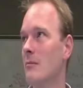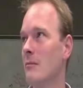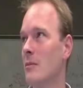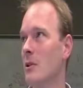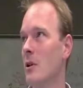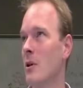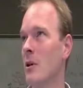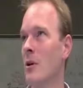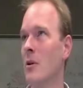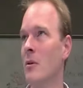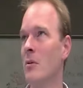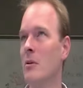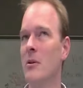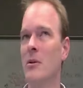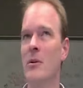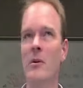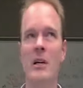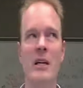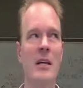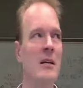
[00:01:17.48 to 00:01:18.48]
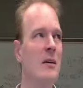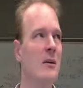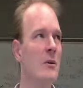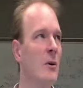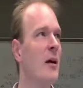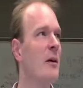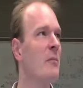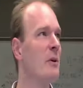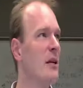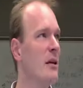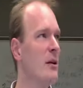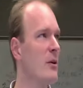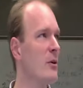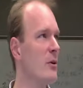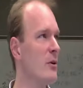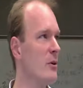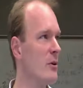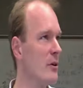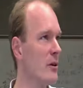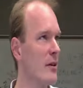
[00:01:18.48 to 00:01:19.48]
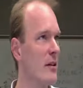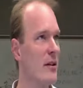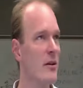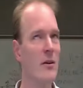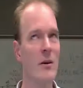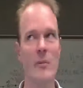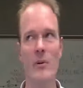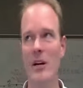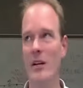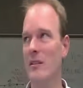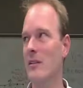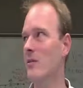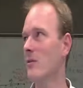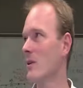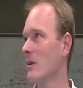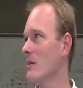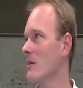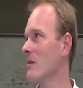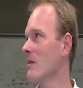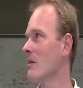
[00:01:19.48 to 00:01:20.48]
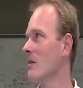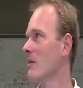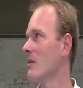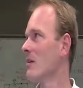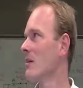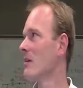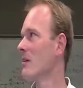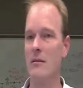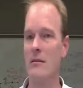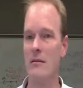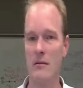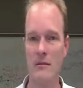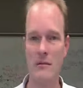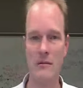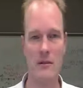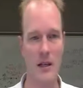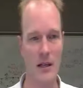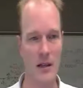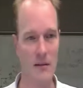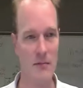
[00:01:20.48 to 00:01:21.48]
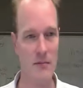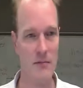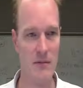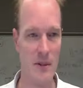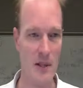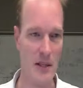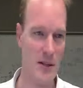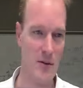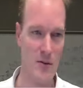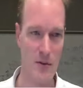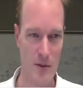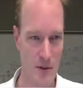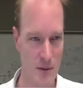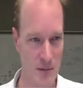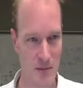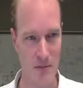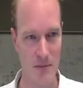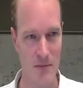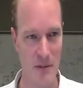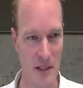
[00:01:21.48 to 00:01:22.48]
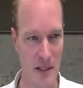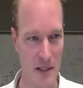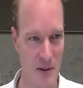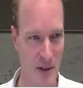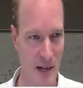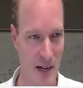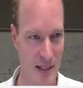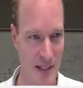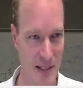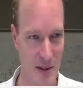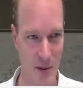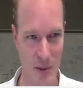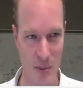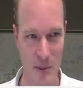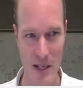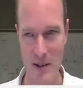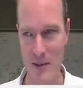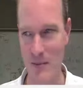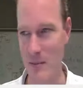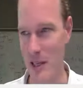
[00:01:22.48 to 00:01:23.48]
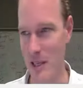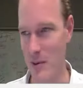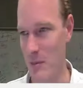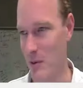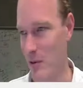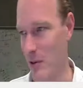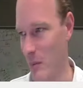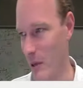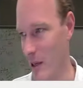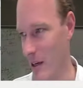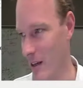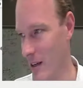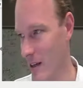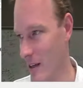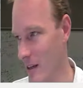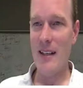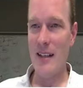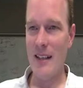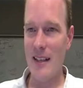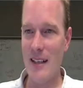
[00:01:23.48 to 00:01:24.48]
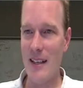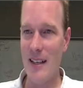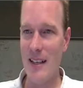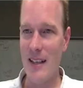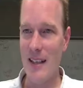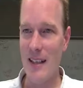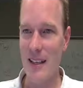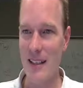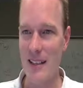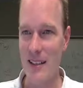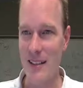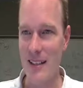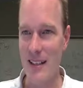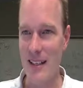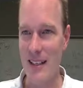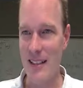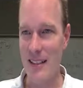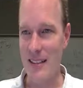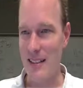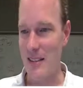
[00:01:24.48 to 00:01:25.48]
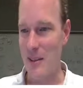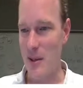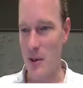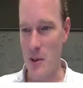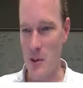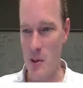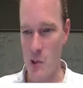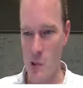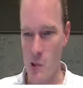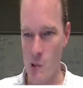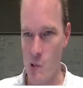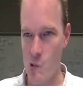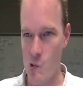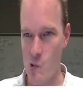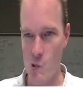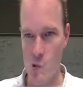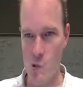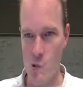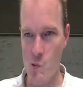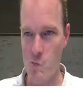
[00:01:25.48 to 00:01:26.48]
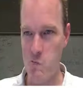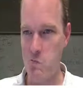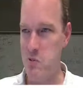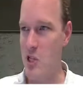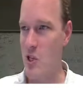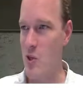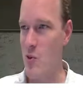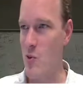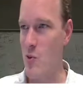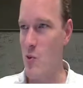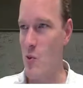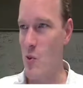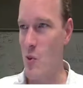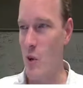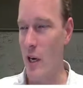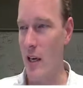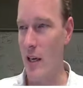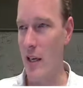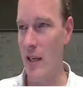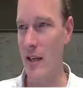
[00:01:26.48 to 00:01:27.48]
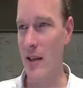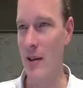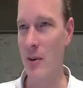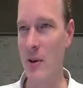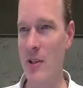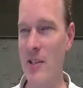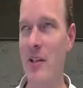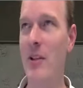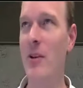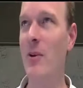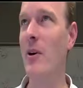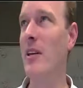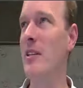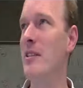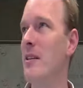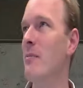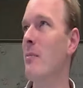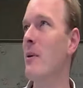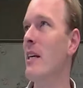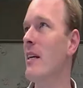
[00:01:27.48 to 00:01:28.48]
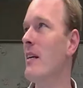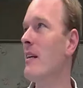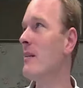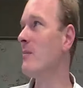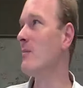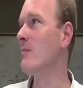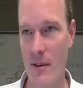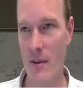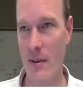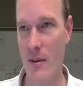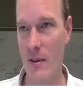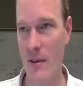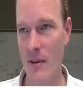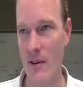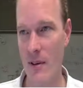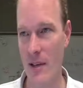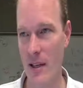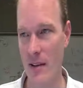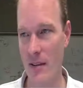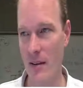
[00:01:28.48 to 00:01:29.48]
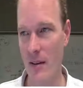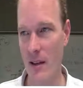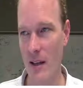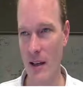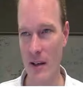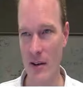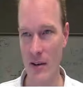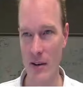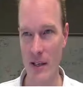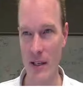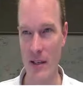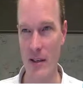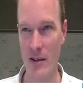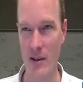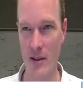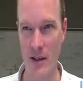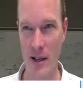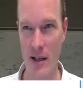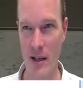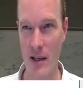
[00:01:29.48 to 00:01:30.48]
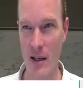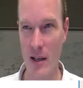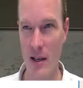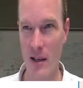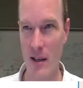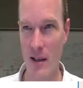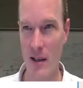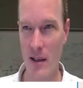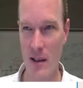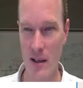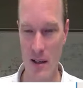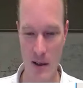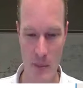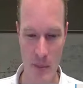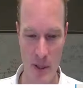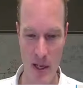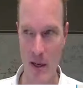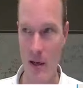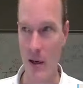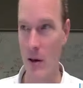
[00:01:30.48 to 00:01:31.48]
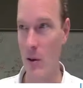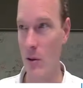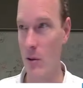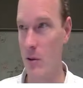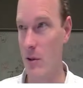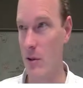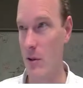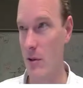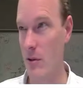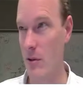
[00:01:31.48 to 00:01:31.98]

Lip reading: So do you agree? You want me to do a utility theory practice question? Okay, thank you for interacting with me. Makes me feel better. All right, so what should the question be? Not the lottery. Okay. How about,